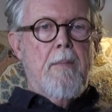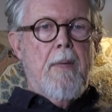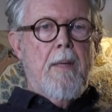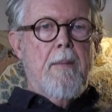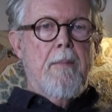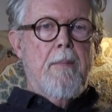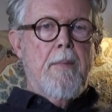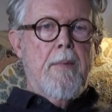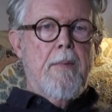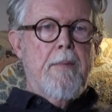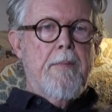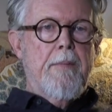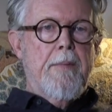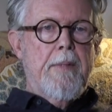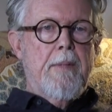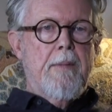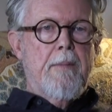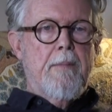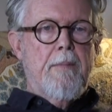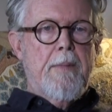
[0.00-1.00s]
member of
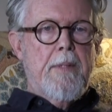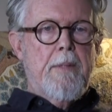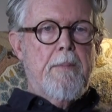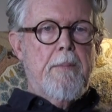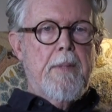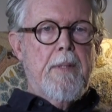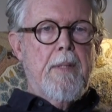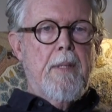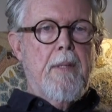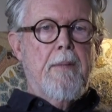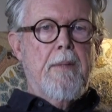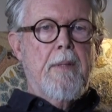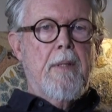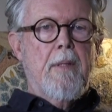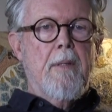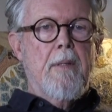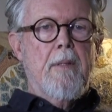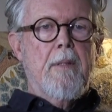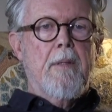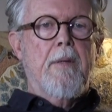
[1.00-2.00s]
the Presbyterian
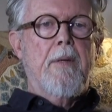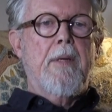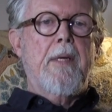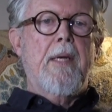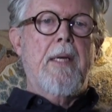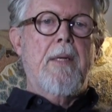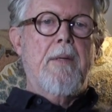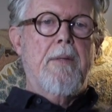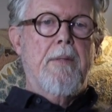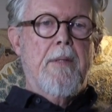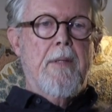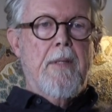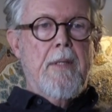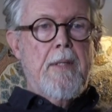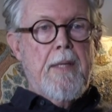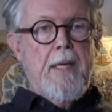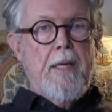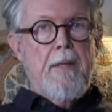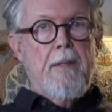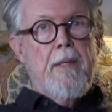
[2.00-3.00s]
congregation,
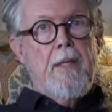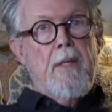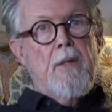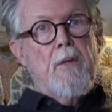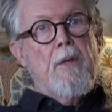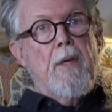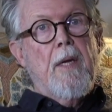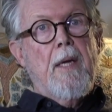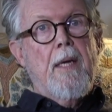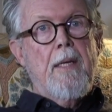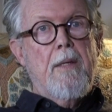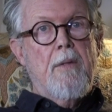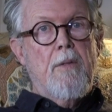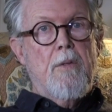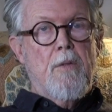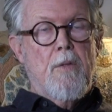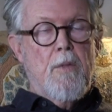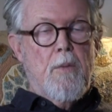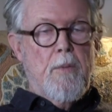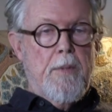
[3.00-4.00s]
and getting
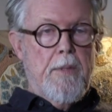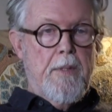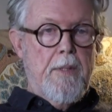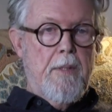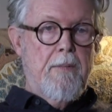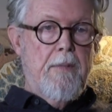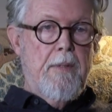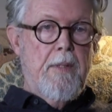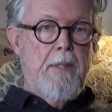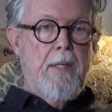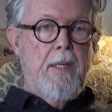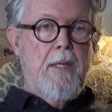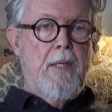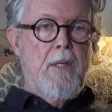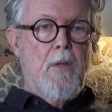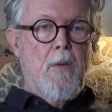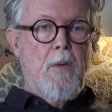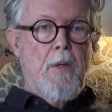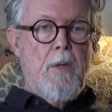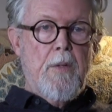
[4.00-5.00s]
engaged to a
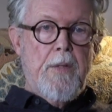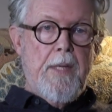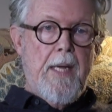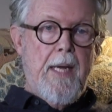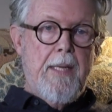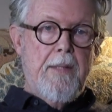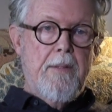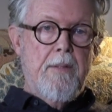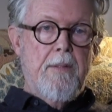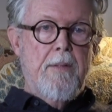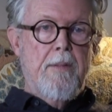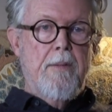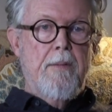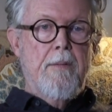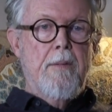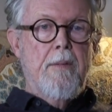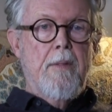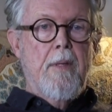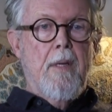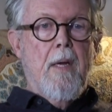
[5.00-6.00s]
17-year-old art
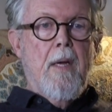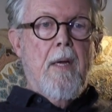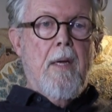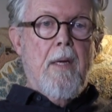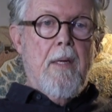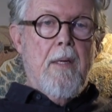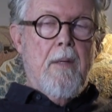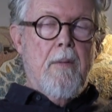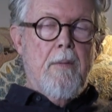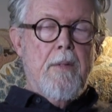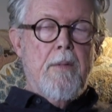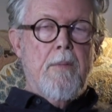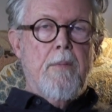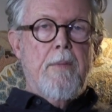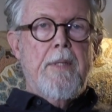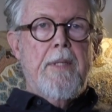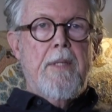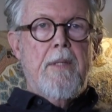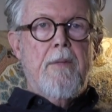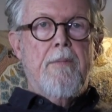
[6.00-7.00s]
student was
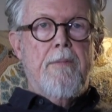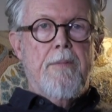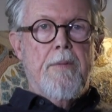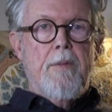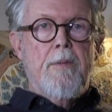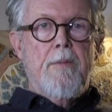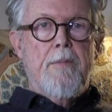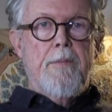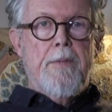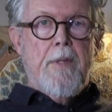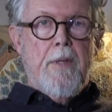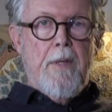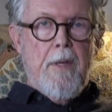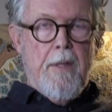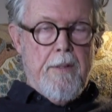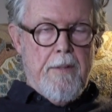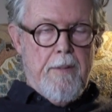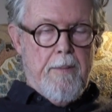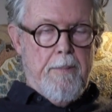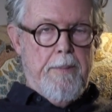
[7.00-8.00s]
really food for
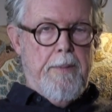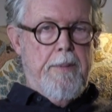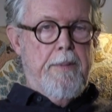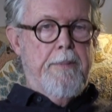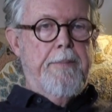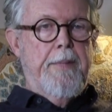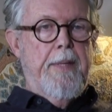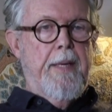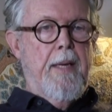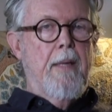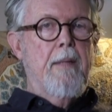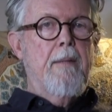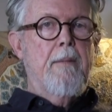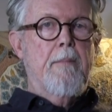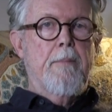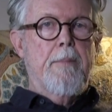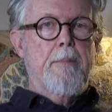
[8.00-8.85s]
gossip then,